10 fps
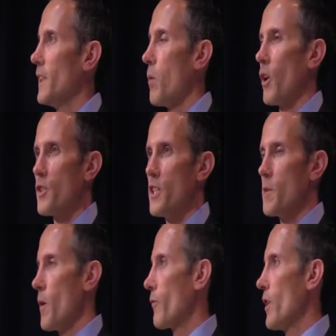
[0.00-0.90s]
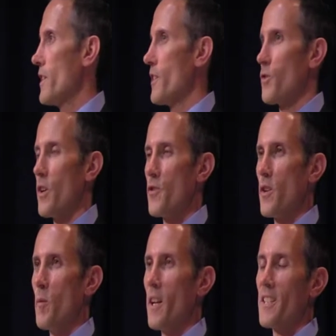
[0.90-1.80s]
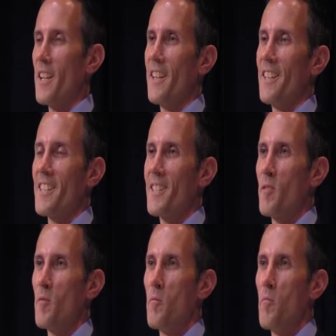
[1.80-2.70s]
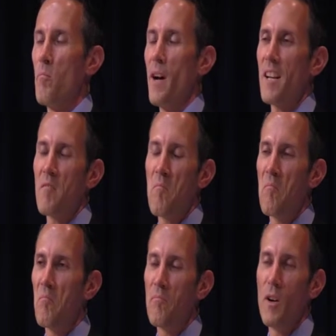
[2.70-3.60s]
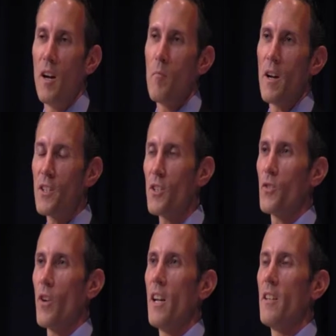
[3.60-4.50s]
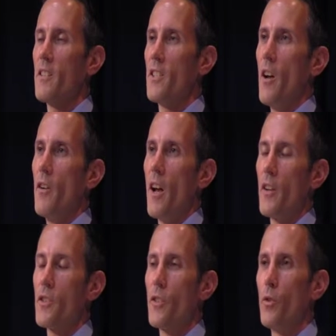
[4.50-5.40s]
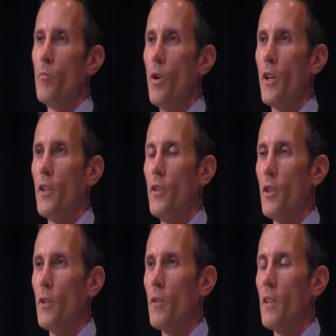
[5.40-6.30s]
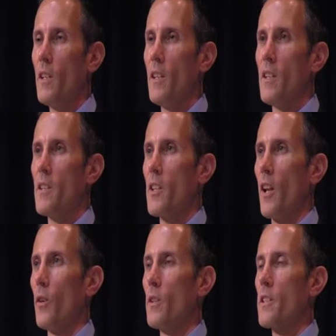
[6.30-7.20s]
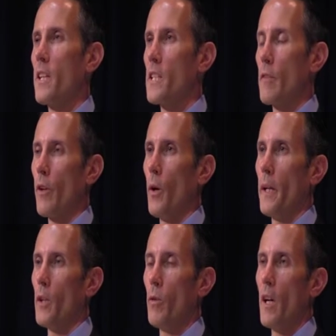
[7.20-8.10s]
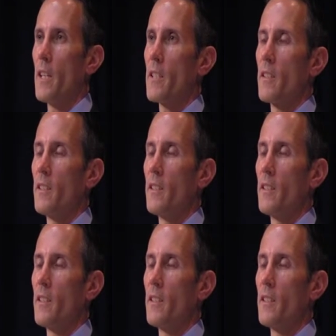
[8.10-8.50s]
Apologies to my friends in Treasury when I say this. But, you know, most Australians don't notice the good work you do so long as things are flowing all right.